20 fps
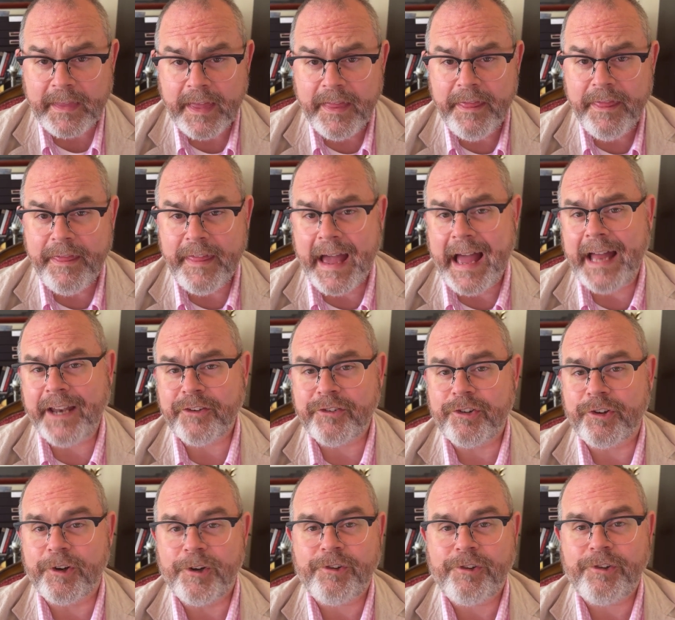That
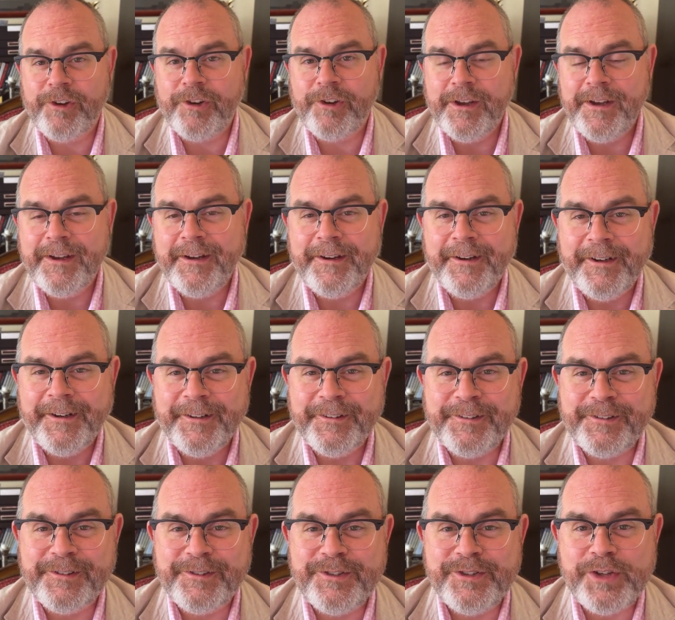church
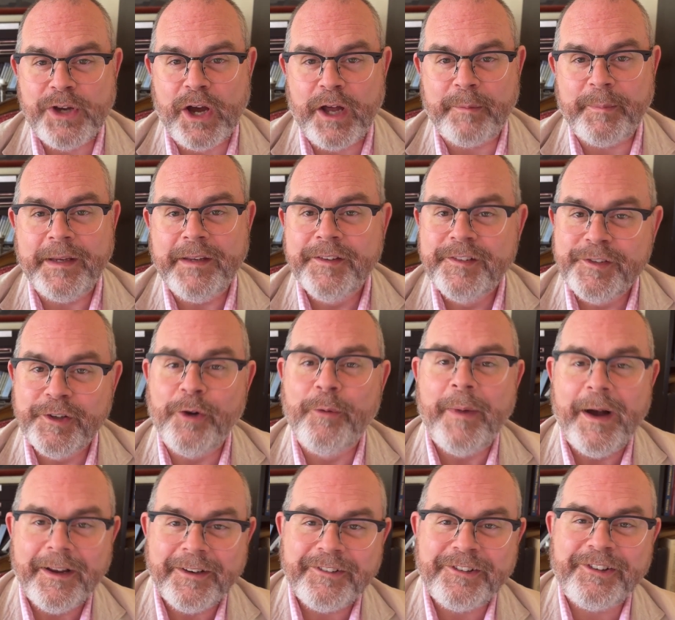taught me so
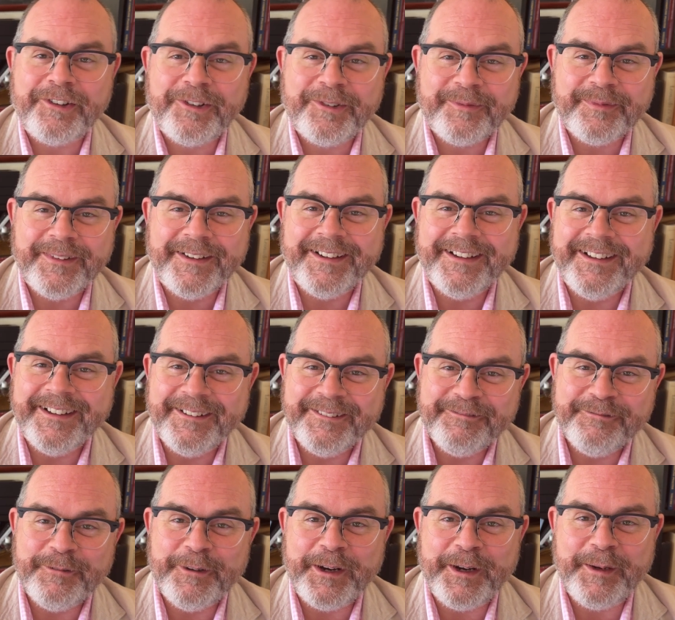much
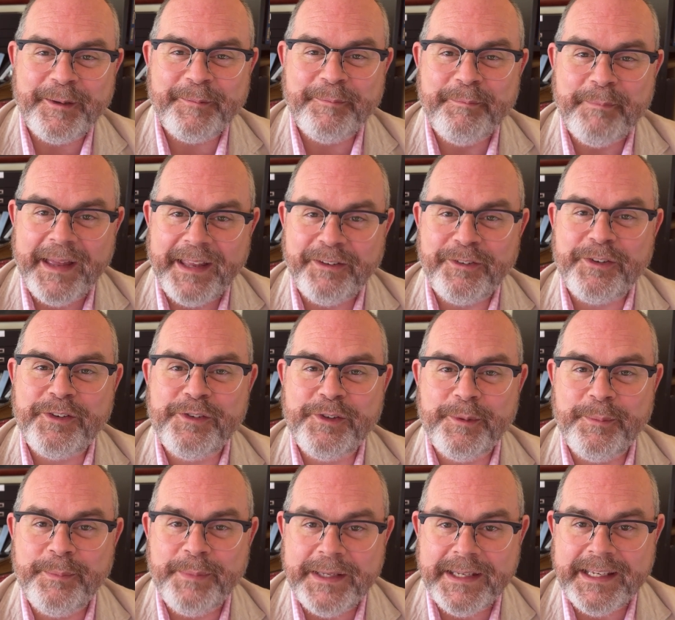on what it meant
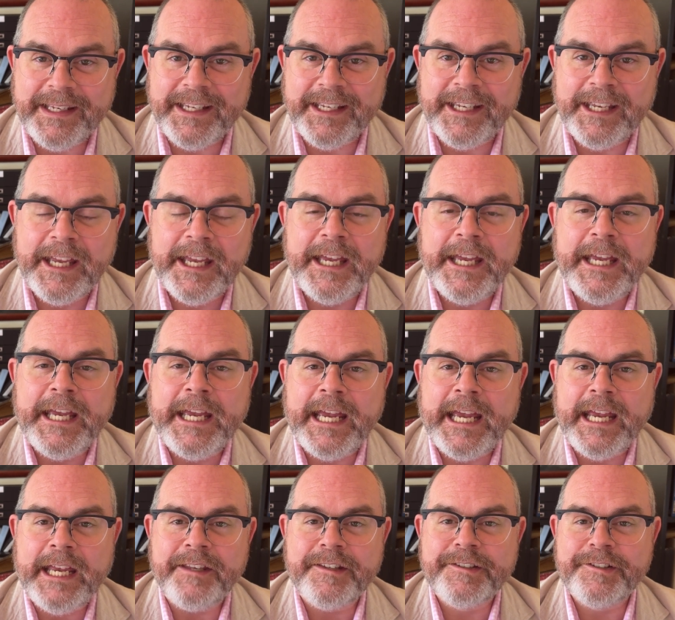to be
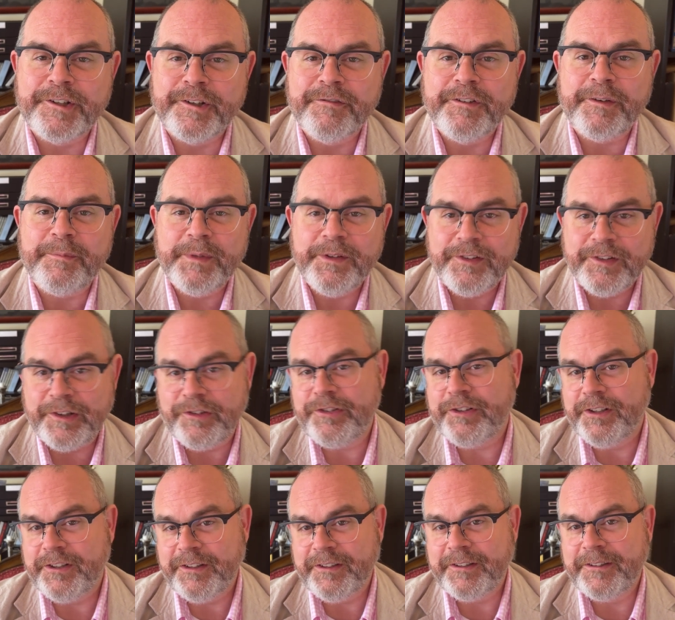a servant
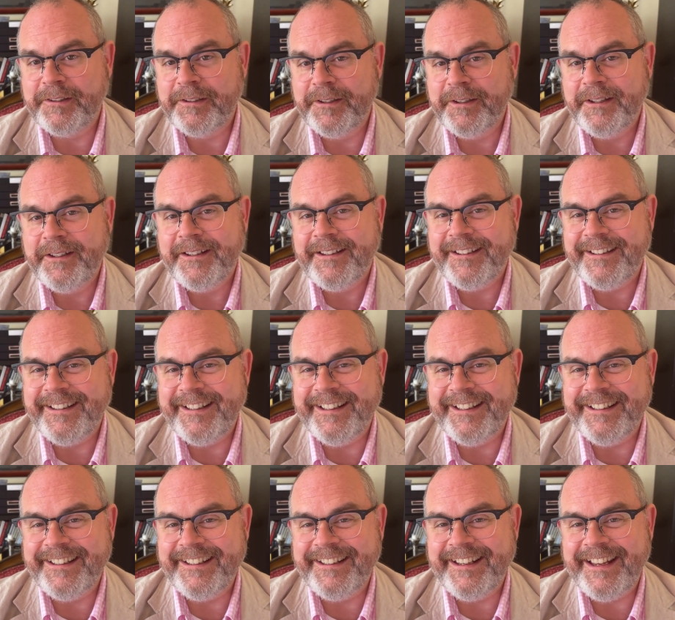musician
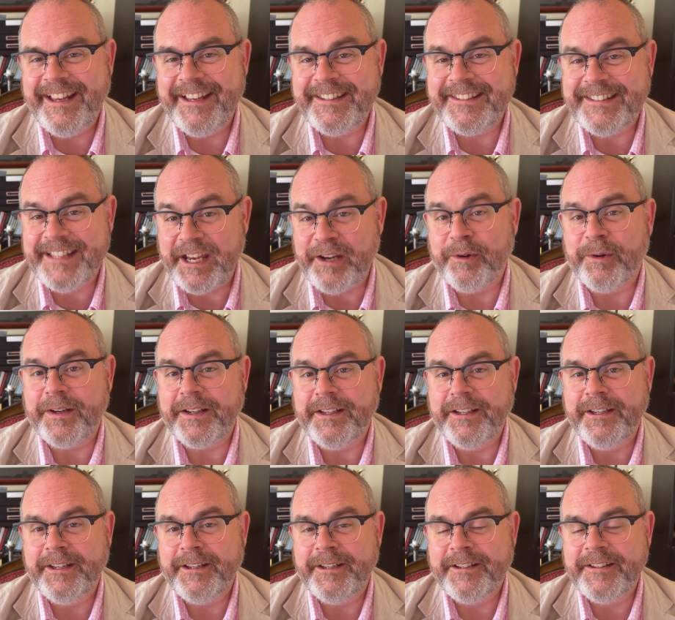in a sacred
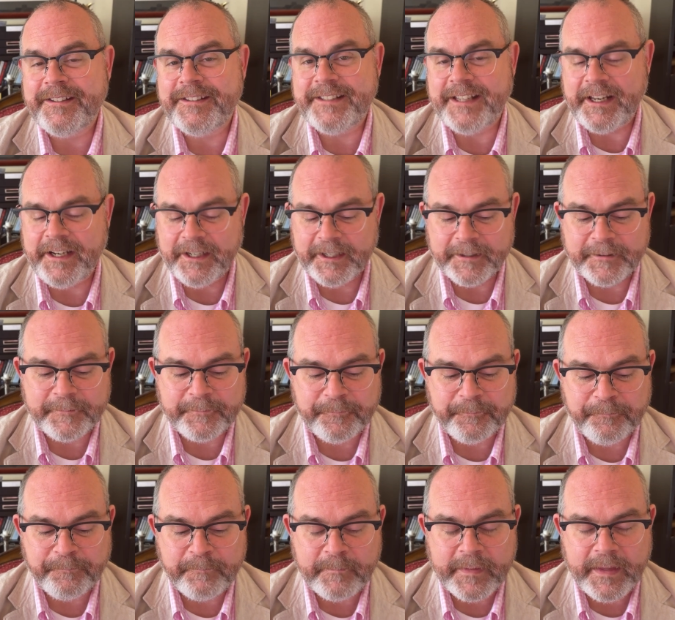setting.
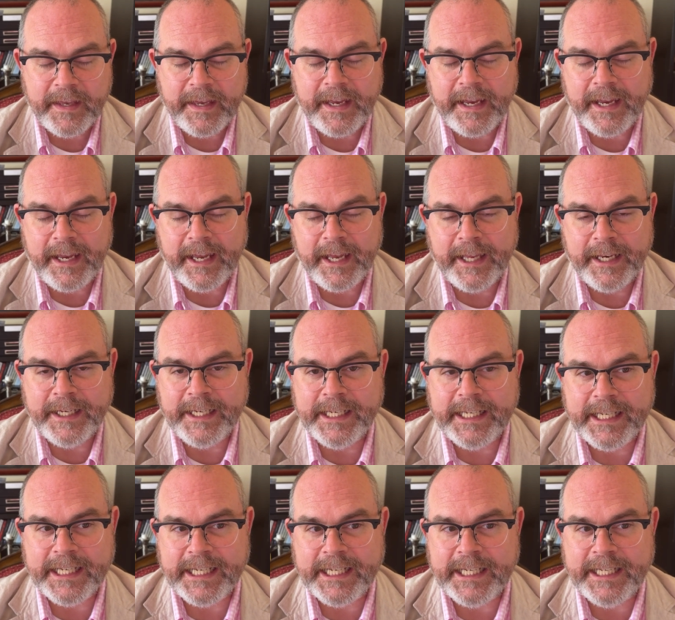
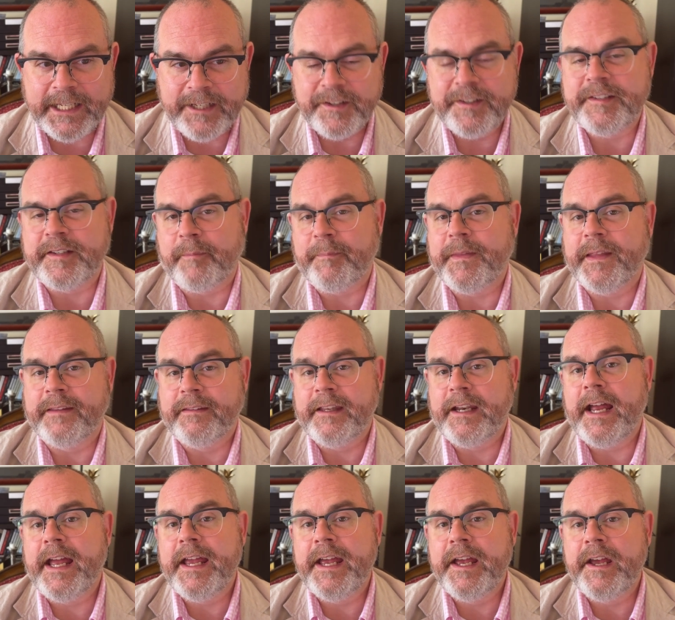And it is something that
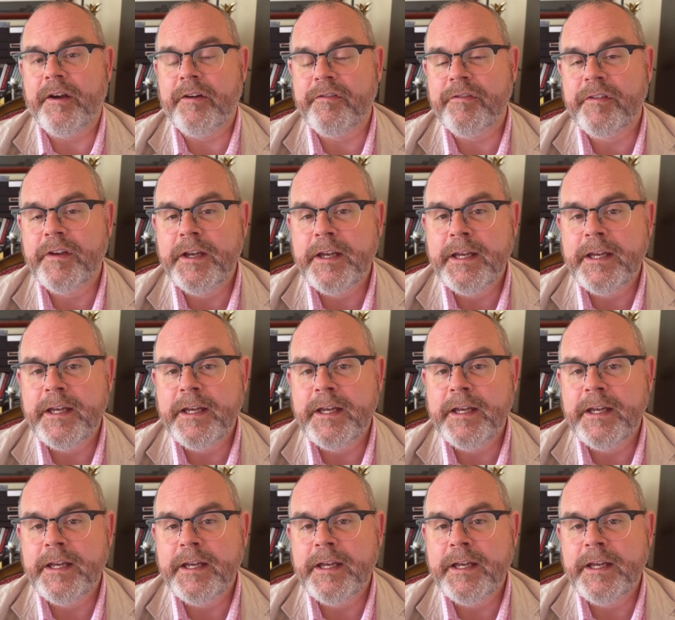I have